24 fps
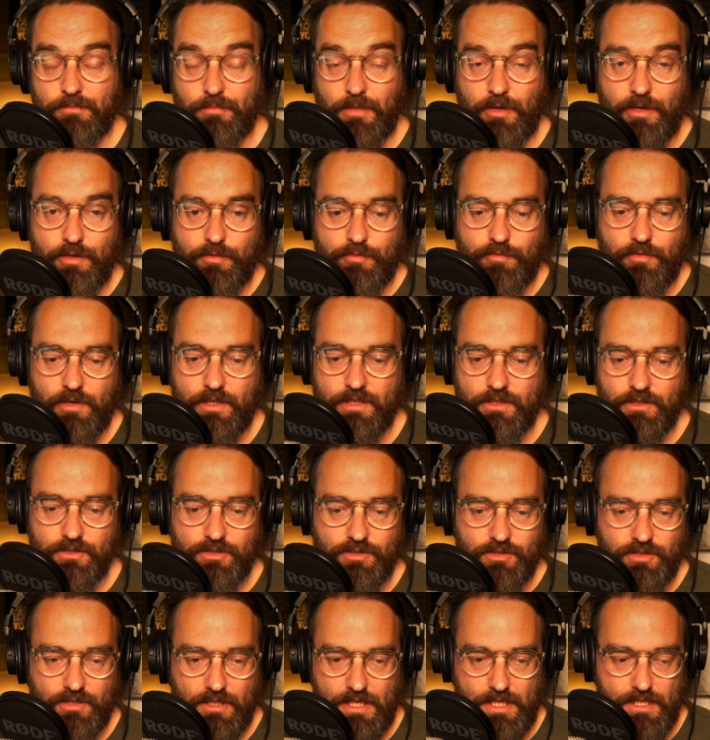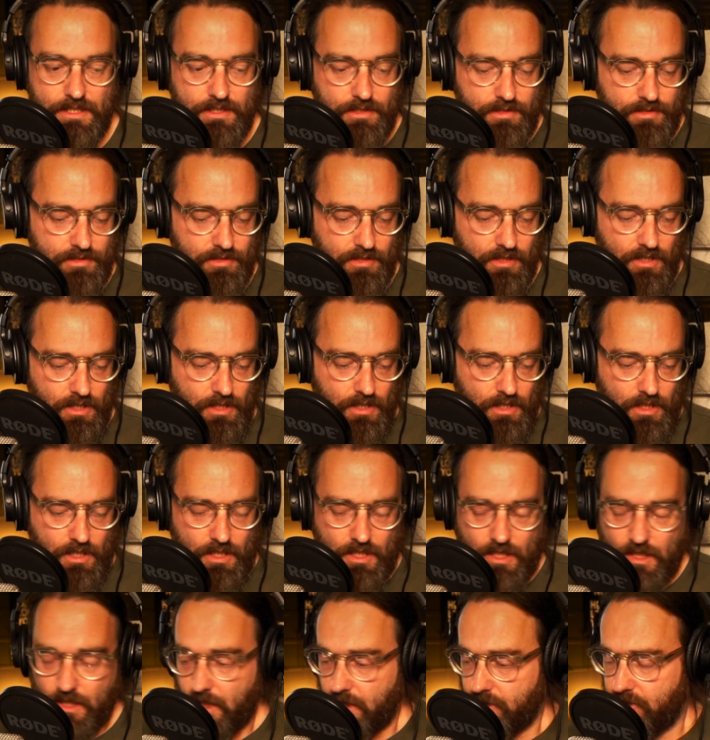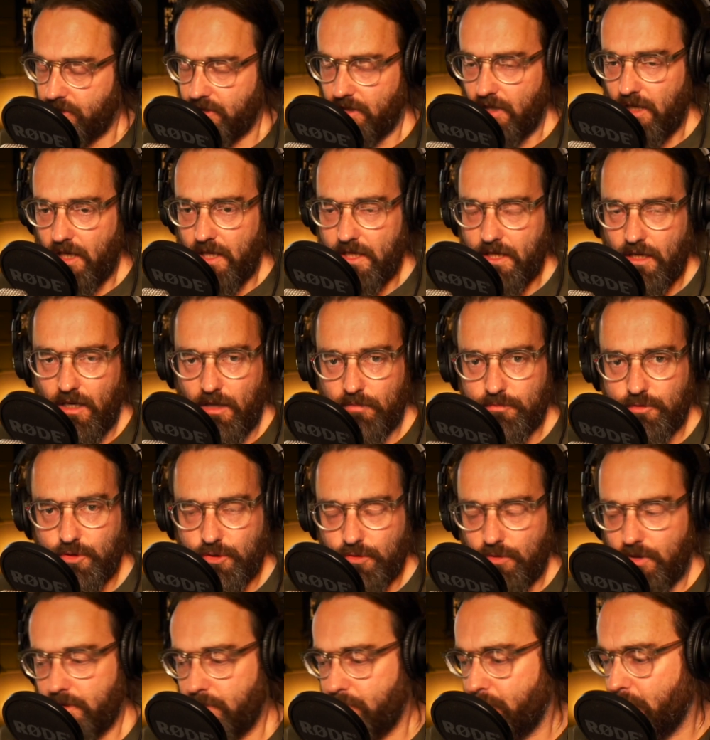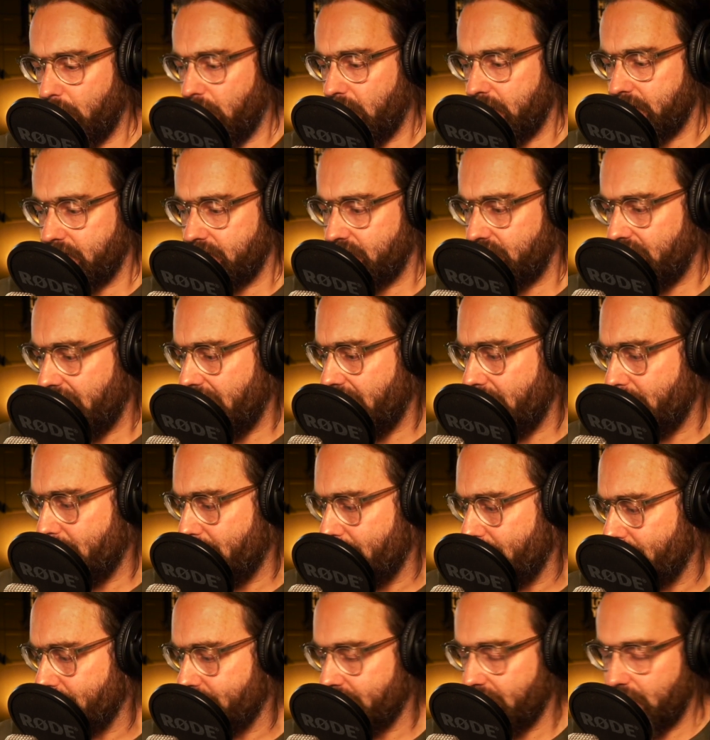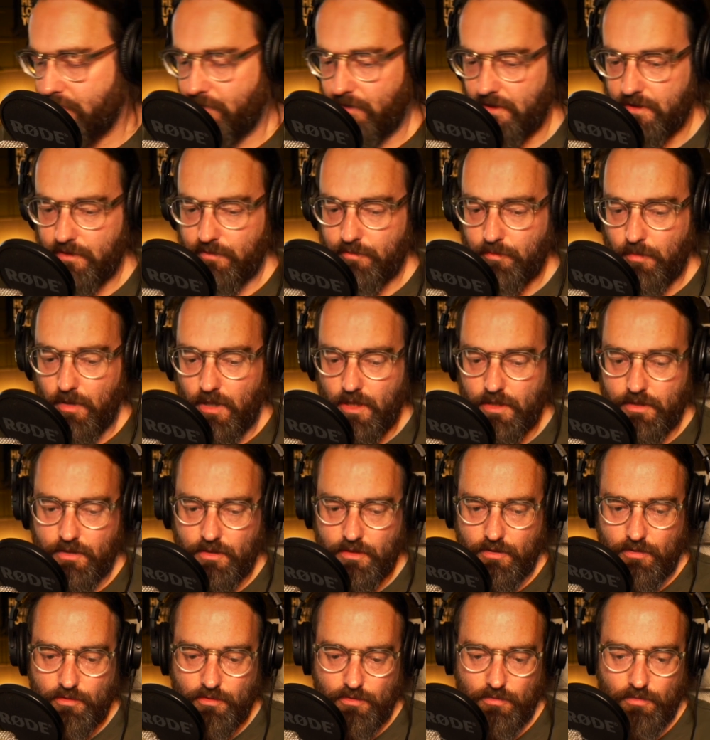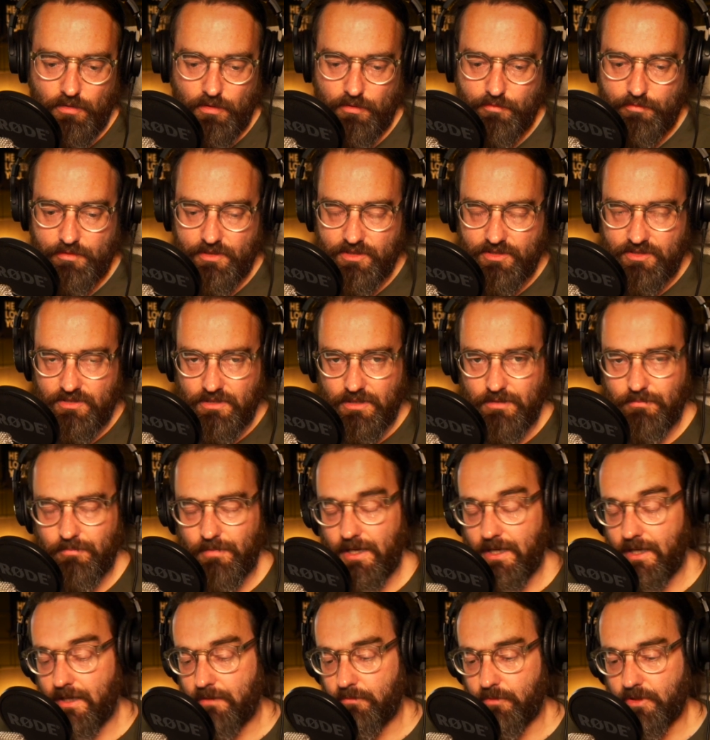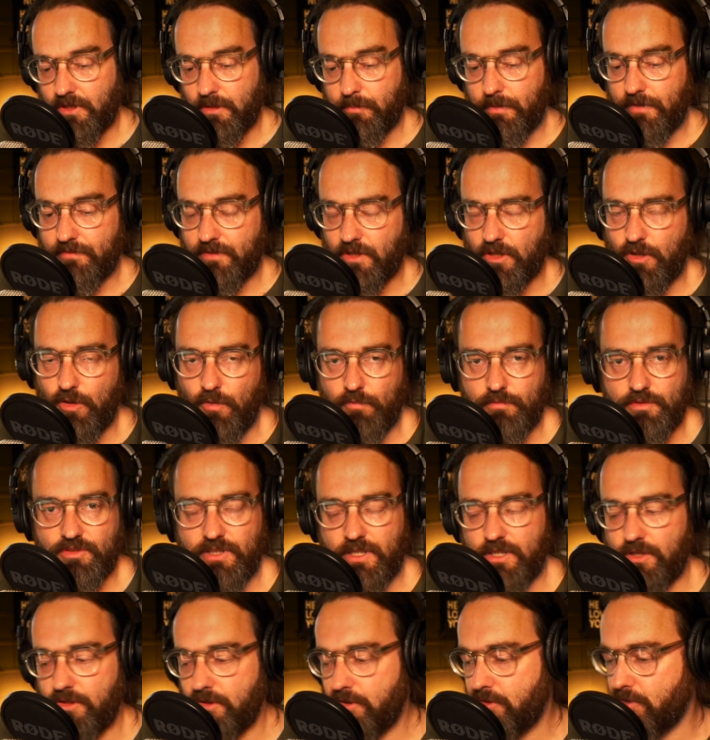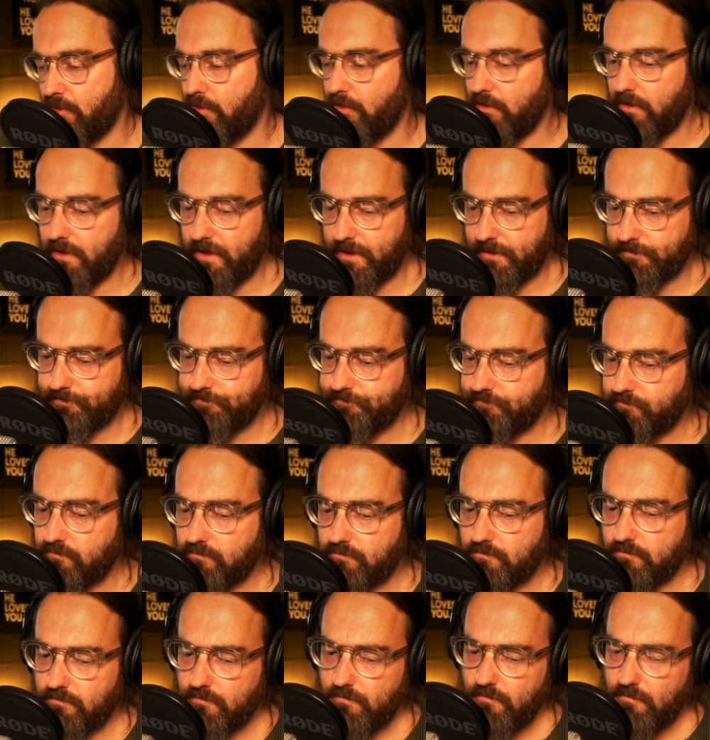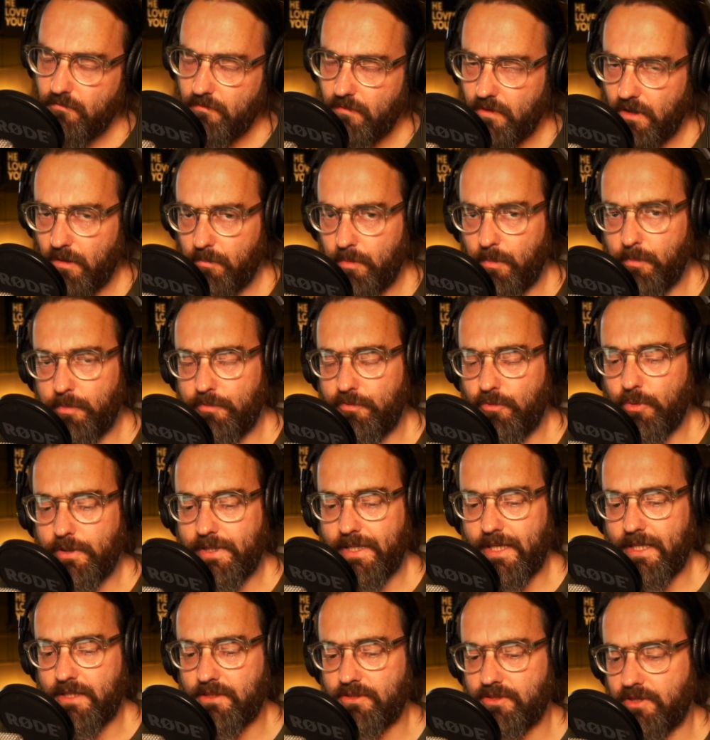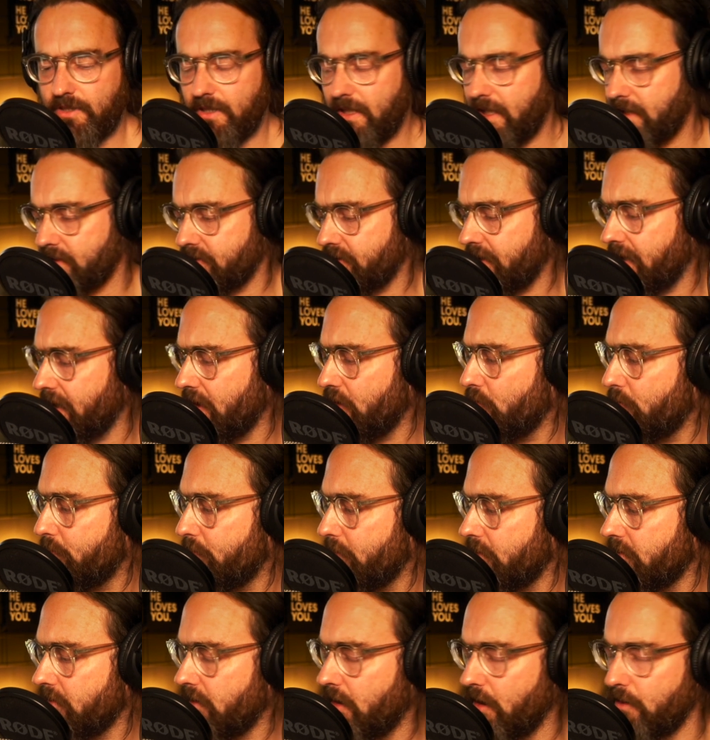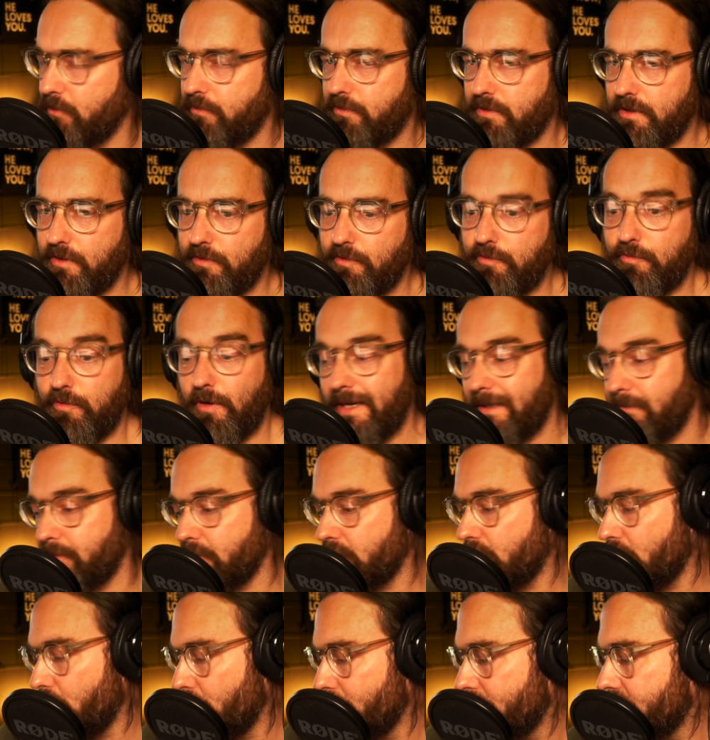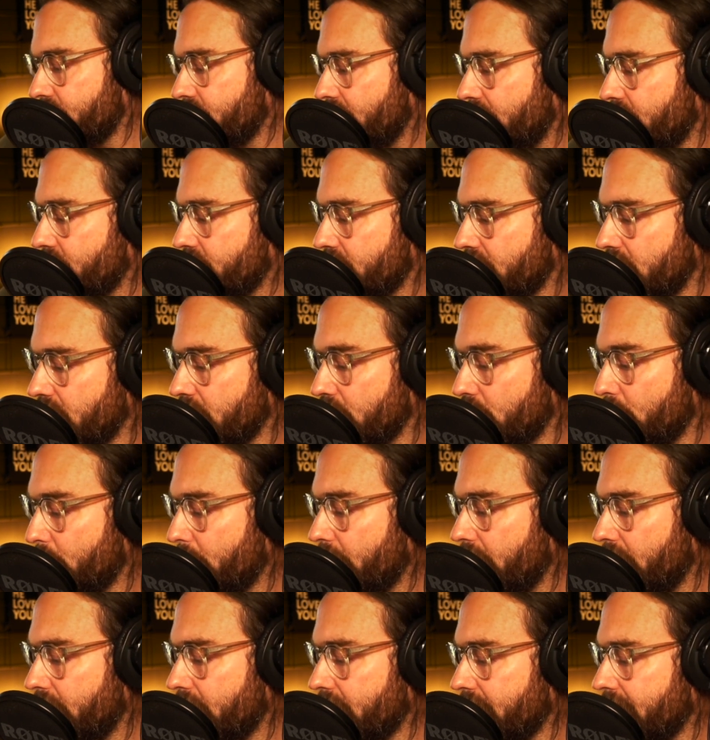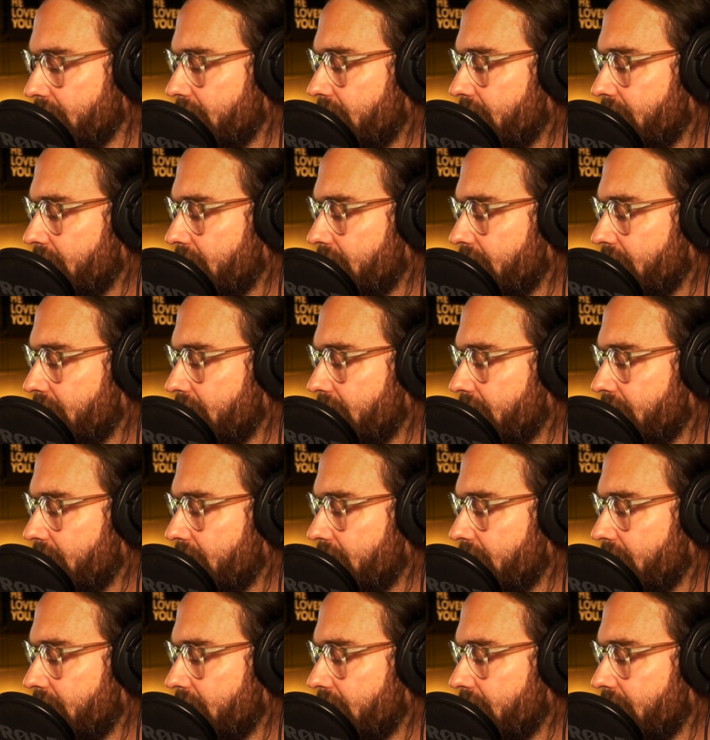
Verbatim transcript: and Mary Franks. And tonight I'm joined by Tim, a friend of mine who I recently met, and we're going to be having a conversation shortly. But before we get into that, and to help hopefully frame the conversation a little bit,